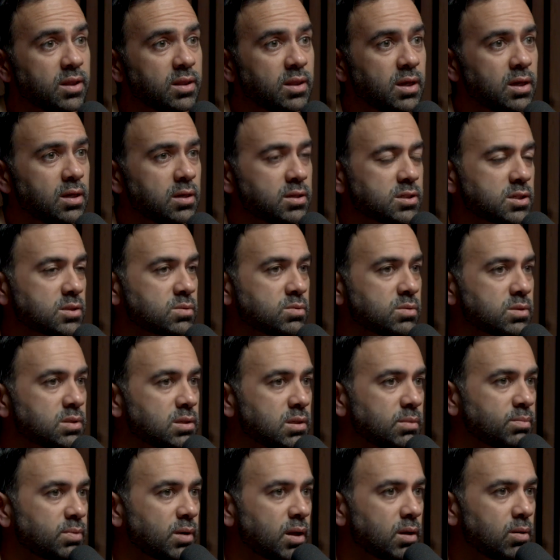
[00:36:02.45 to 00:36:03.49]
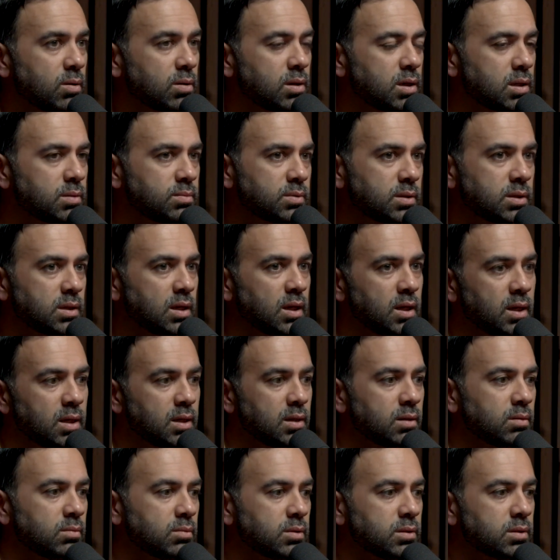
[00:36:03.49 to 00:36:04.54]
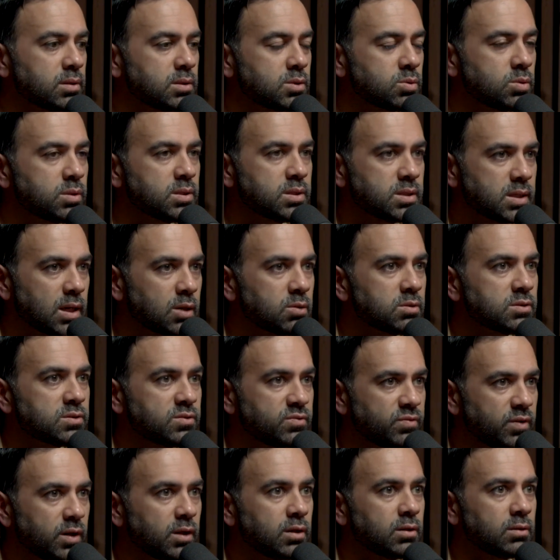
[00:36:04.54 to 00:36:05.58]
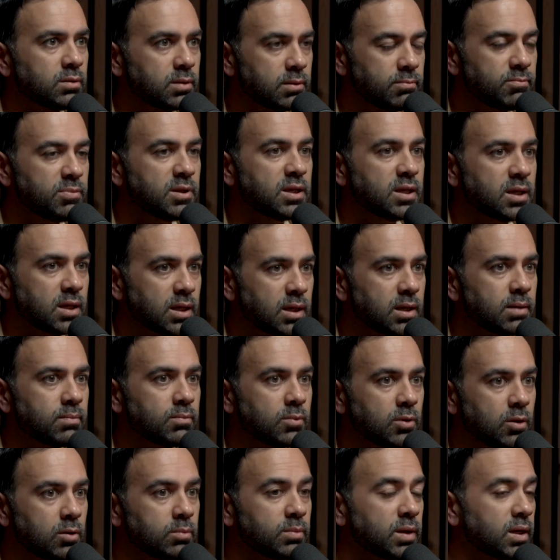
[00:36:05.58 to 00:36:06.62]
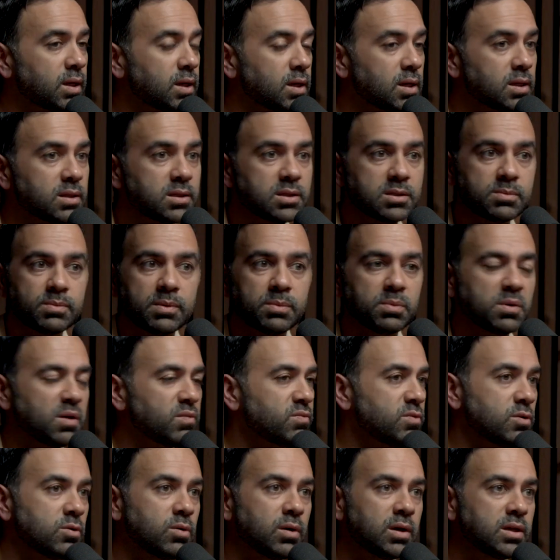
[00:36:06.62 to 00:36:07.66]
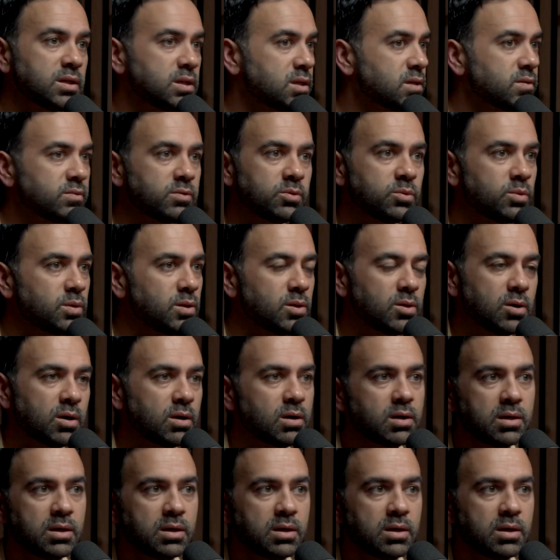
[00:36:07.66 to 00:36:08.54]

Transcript: there, it just wasn't a priority. But when the Twin Towers fell, it became, oh my God, these people have no idea who we are.